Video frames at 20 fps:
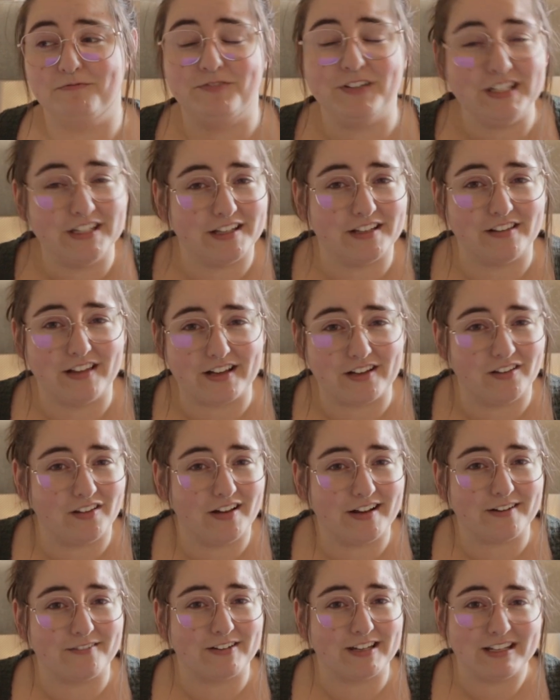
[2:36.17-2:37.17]
feeling like a
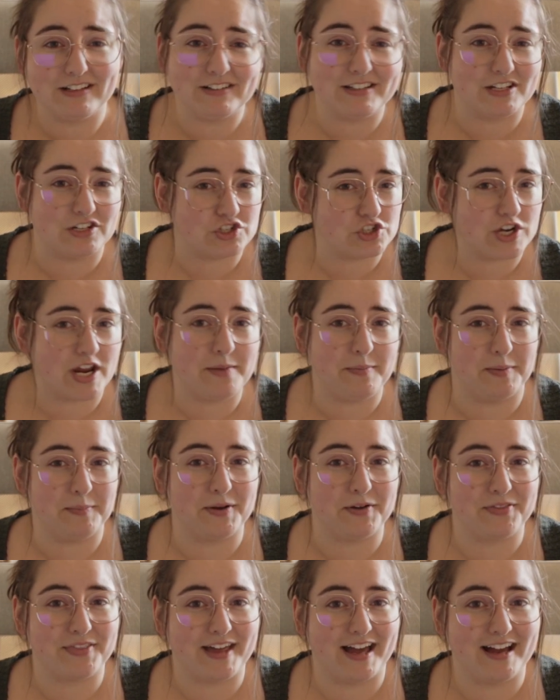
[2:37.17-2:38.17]
lot of guilt and shame
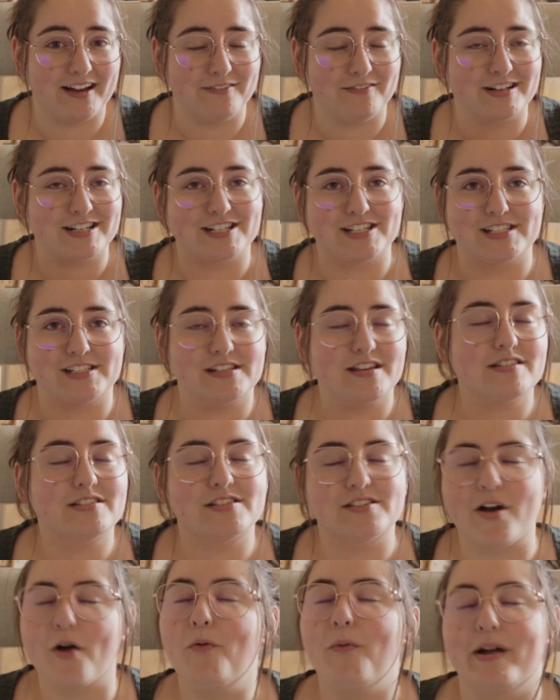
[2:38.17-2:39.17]
about that, which is
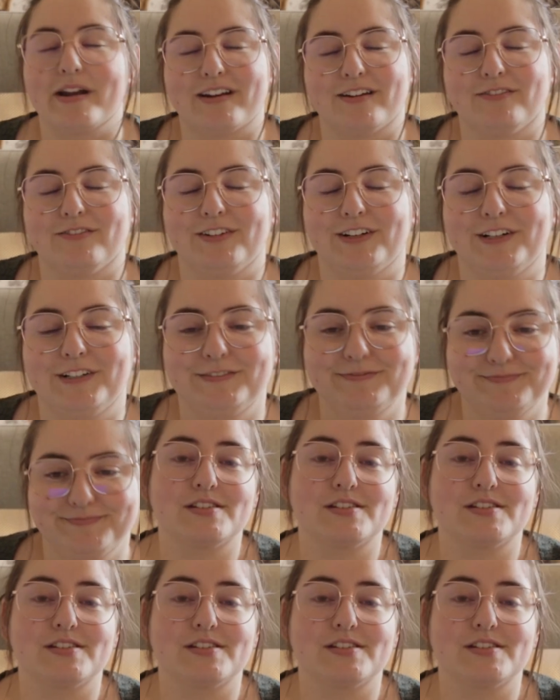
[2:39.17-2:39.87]
so wonderful.